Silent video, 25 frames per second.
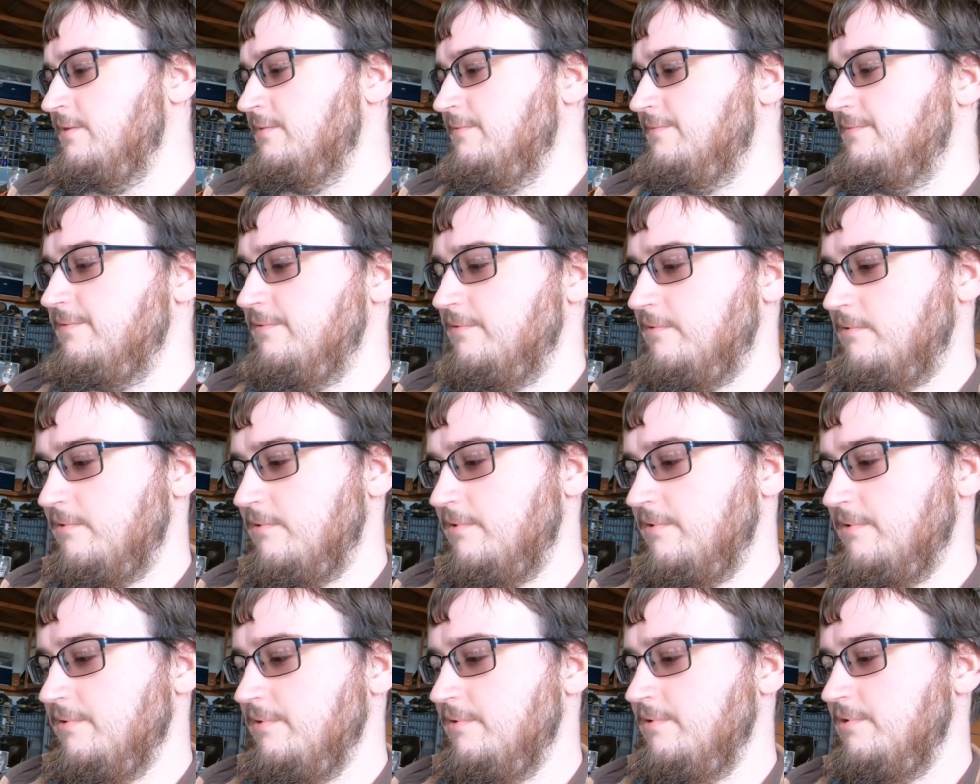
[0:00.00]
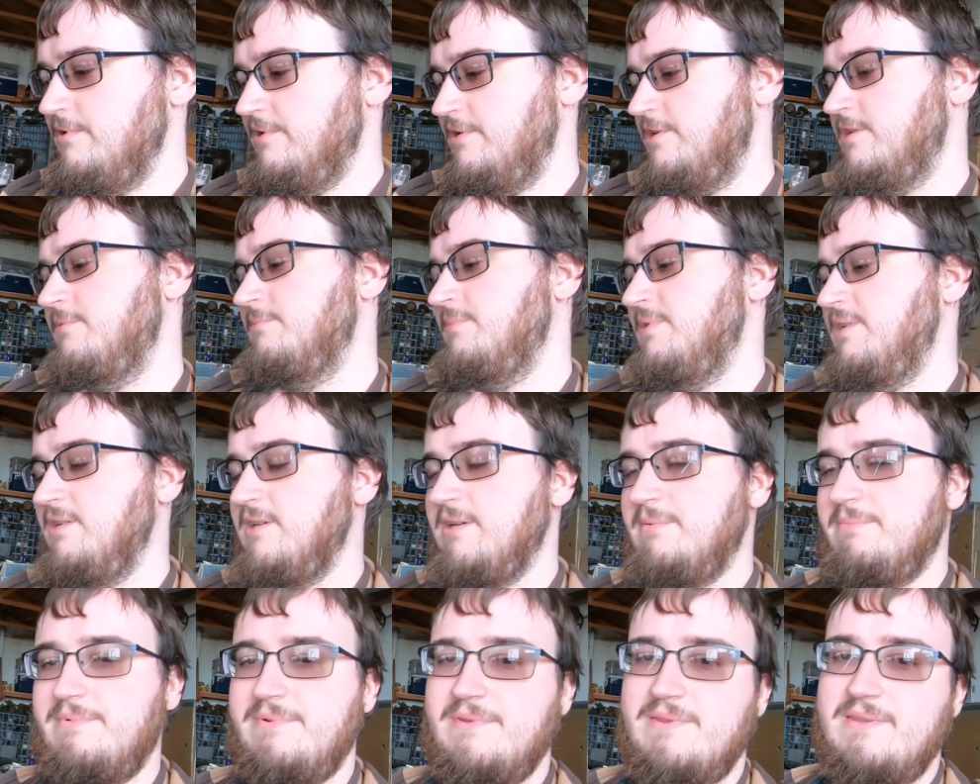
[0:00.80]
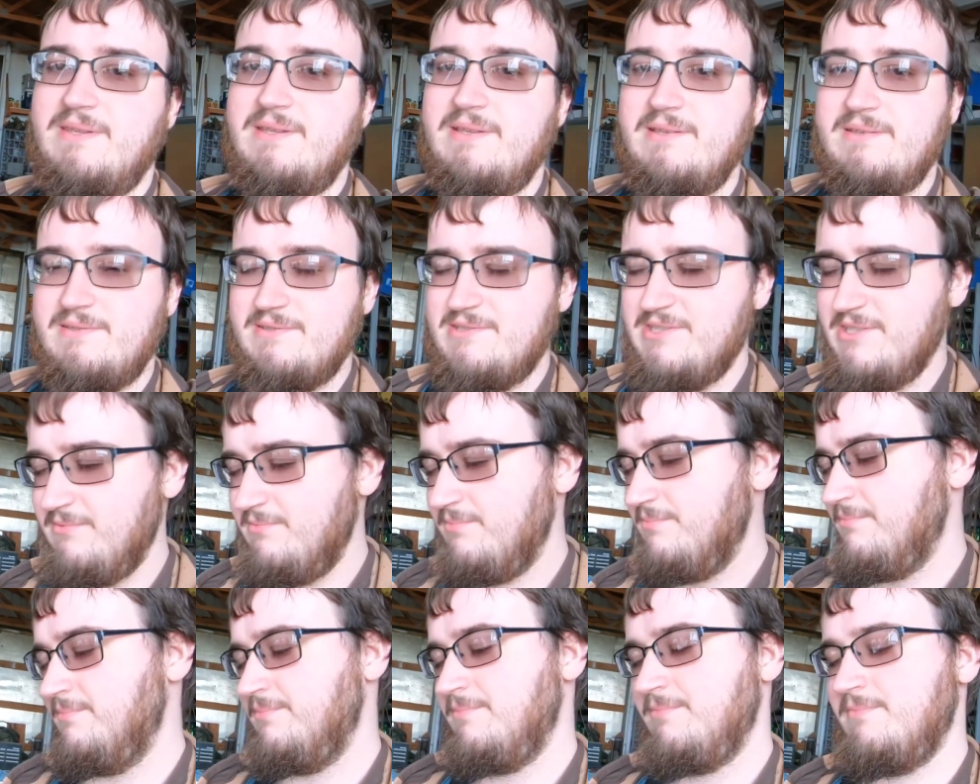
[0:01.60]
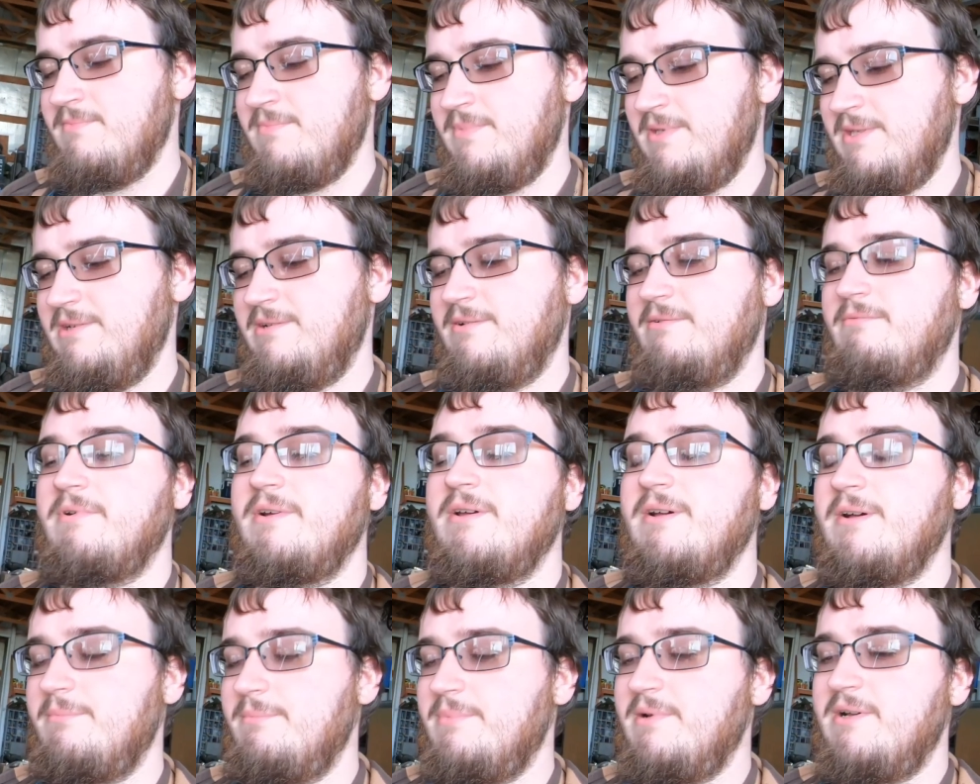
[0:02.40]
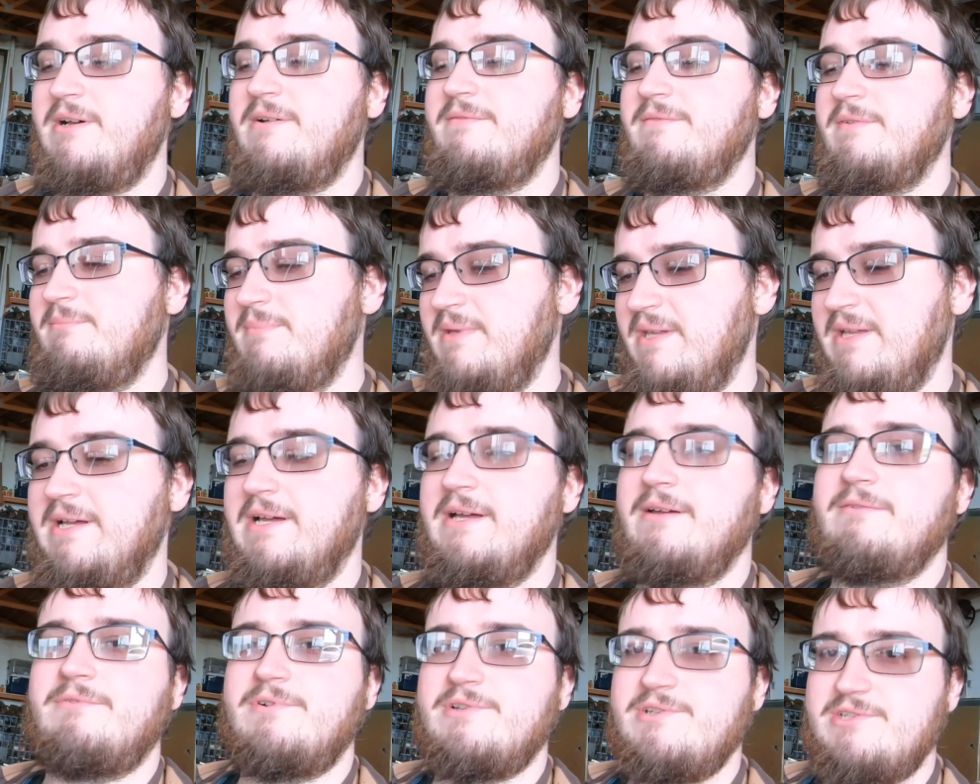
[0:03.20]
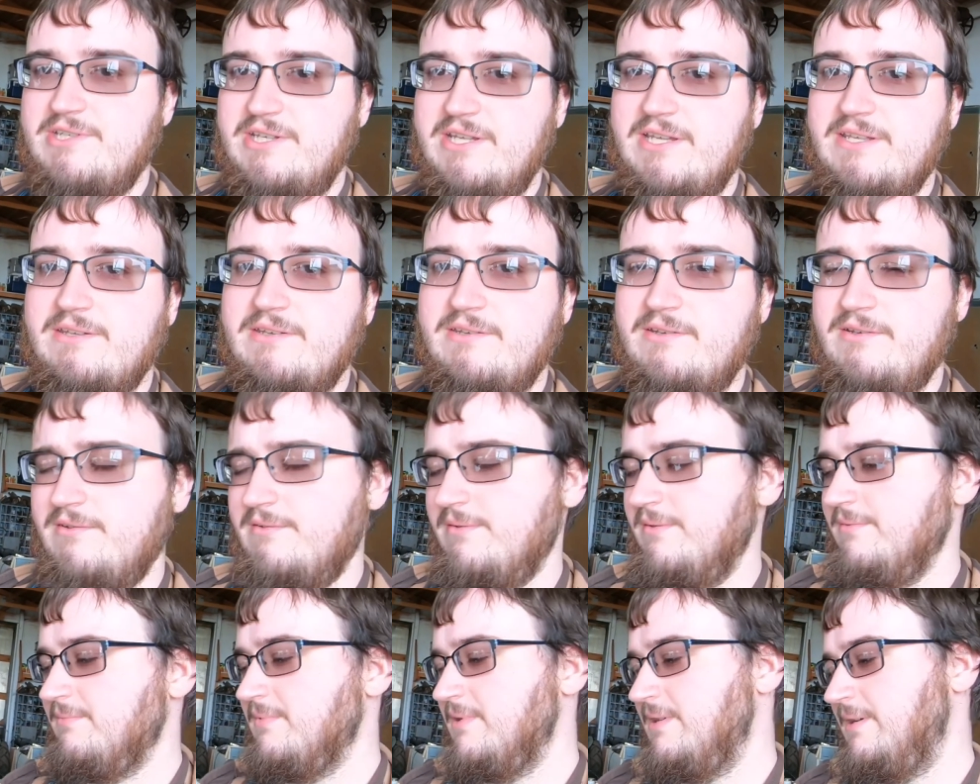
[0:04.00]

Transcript: for hooking me up with these. She, went above and beyond what she had to do.